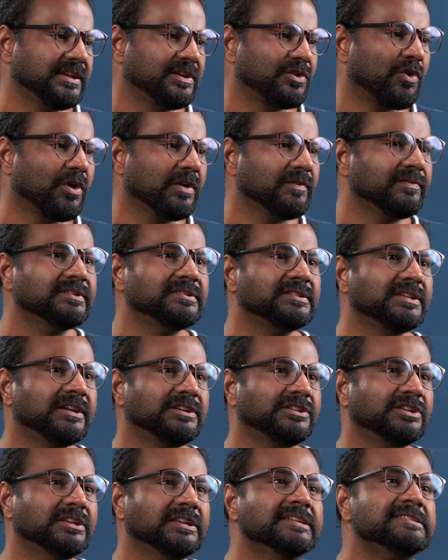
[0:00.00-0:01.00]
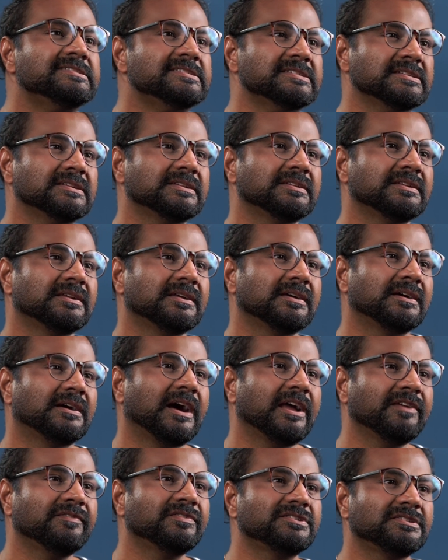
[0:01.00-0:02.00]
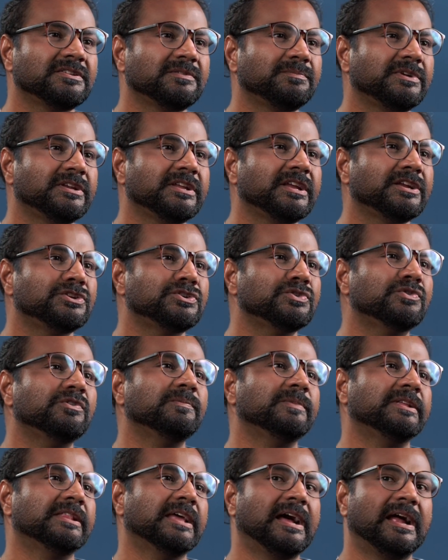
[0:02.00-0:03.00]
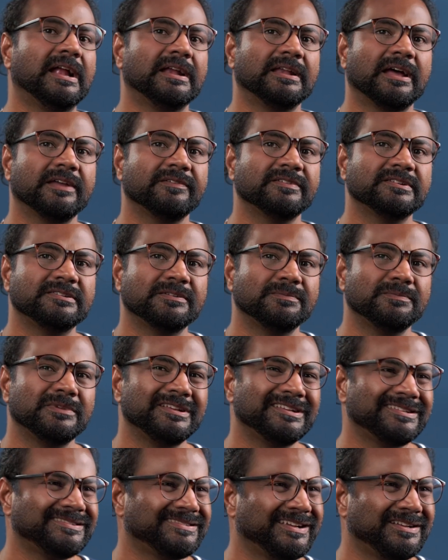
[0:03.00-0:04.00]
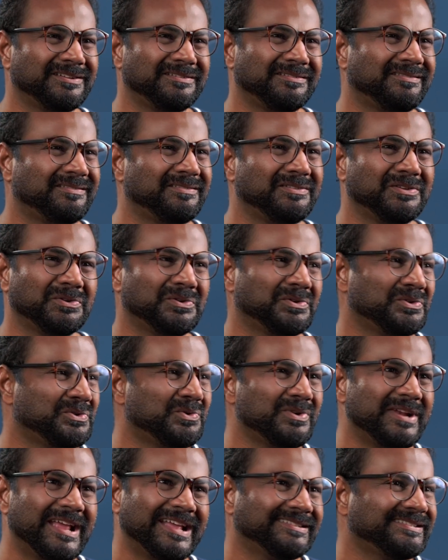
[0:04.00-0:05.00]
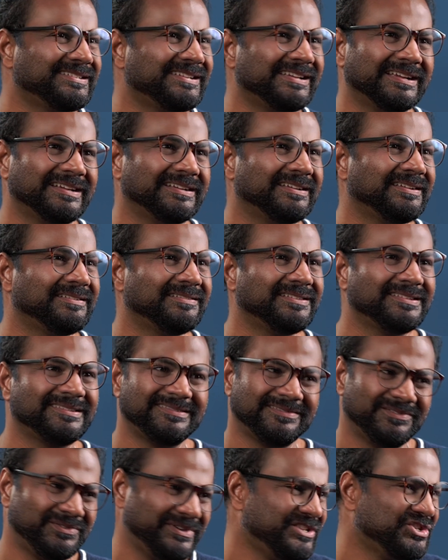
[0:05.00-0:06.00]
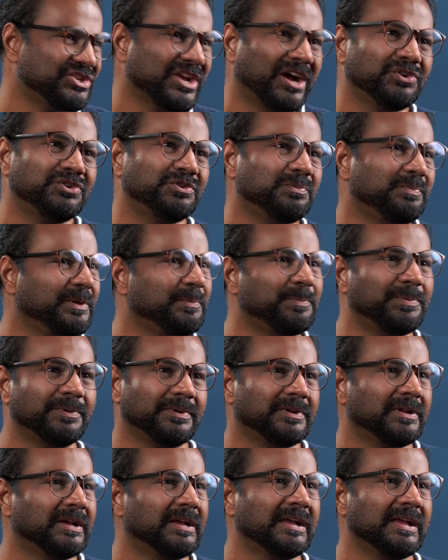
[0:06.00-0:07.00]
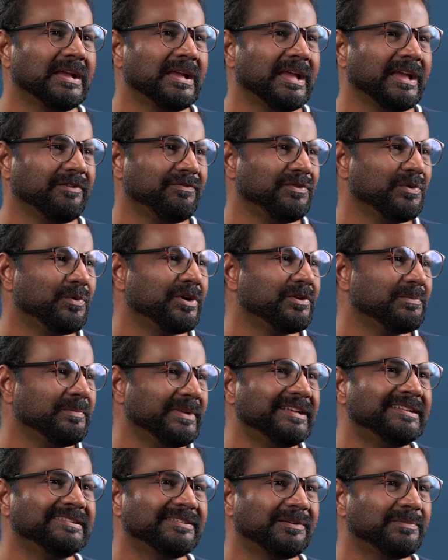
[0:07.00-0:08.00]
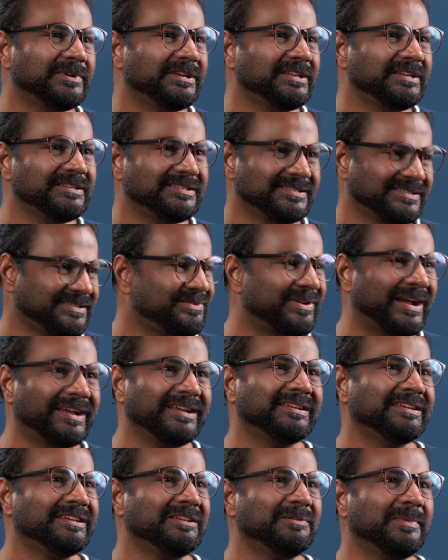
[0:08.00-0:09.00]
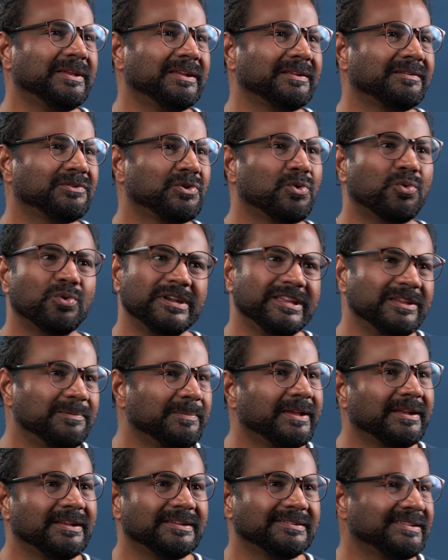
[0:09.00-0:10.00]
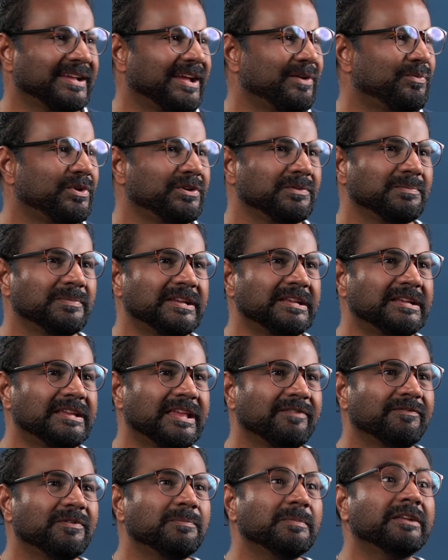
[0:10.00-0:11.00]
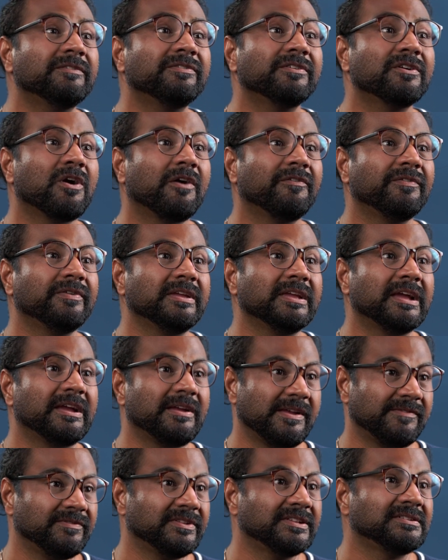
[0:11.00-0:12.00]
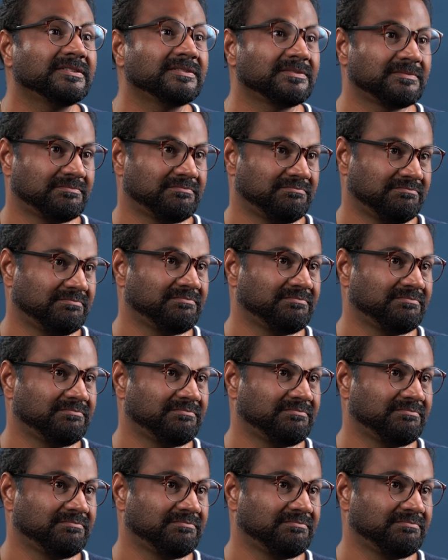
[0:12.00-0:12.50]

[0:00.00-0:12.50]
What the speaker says: they're always there to listen. I wish somebody had told me that. I wish somebody had said, you know, don't hesitate. Just reach out to people. If you want to meet somebody, just write an email, cold email, and say, I want to meet. Can we meet for coffee? I have this